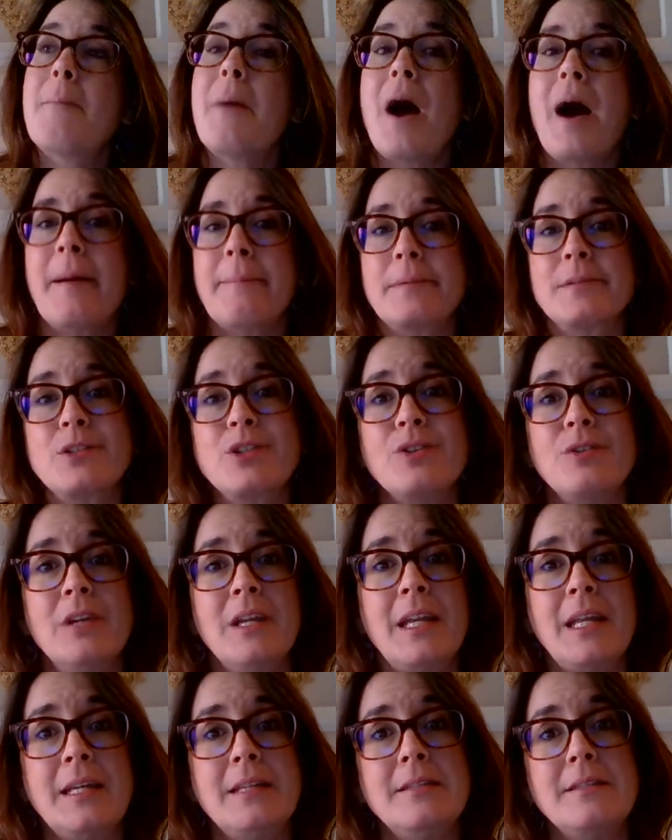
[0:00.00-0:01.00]

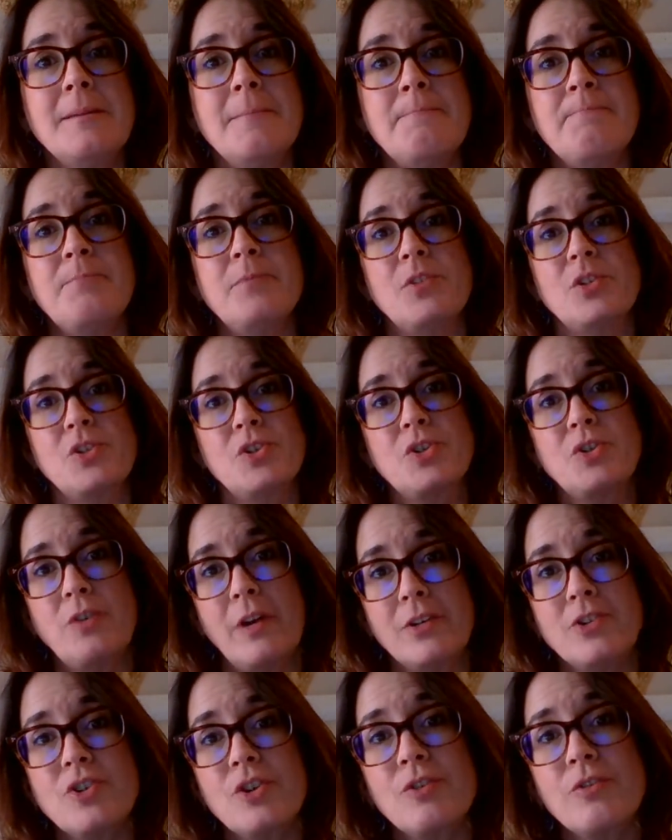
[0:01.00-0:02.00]
opportunities to
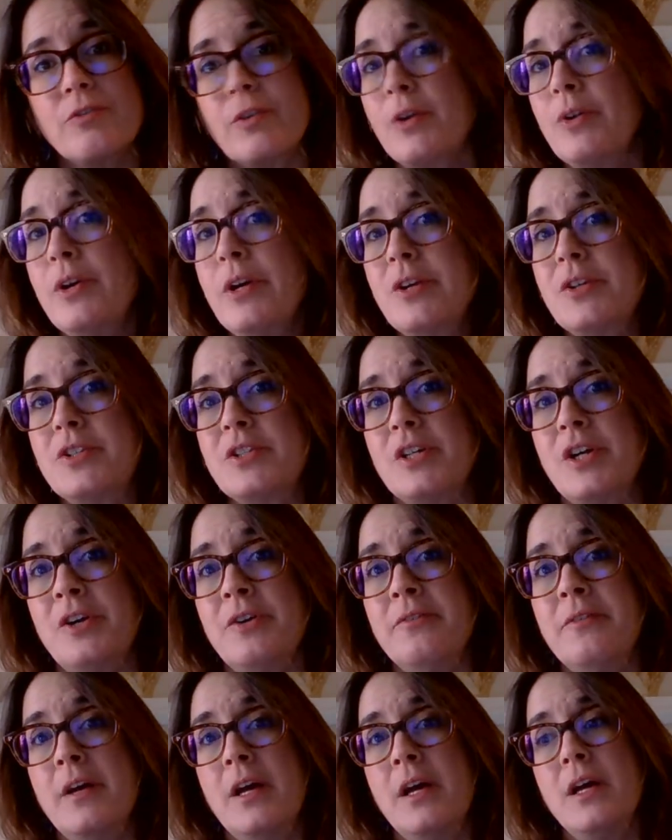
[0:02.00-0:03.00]
stretch and grow
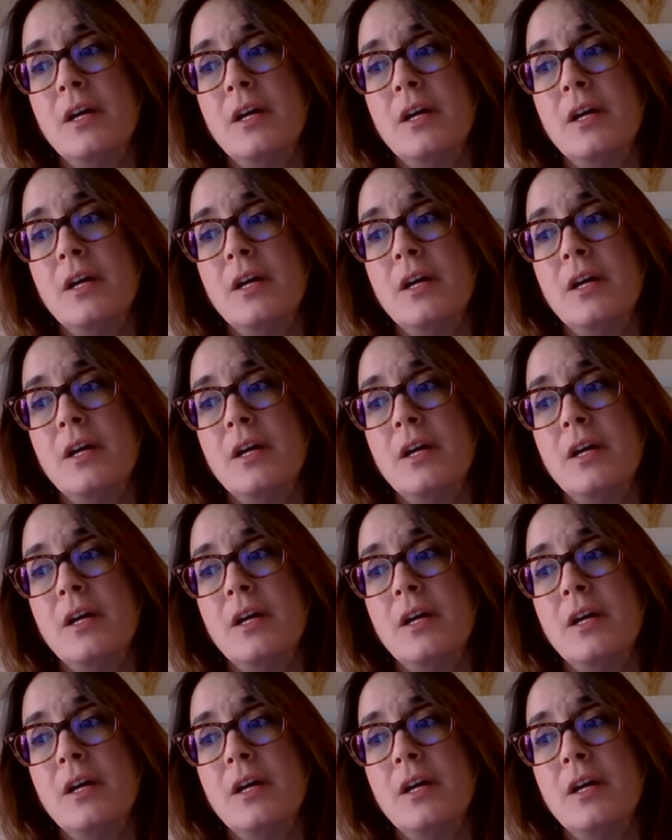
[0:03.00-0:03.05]
yourself,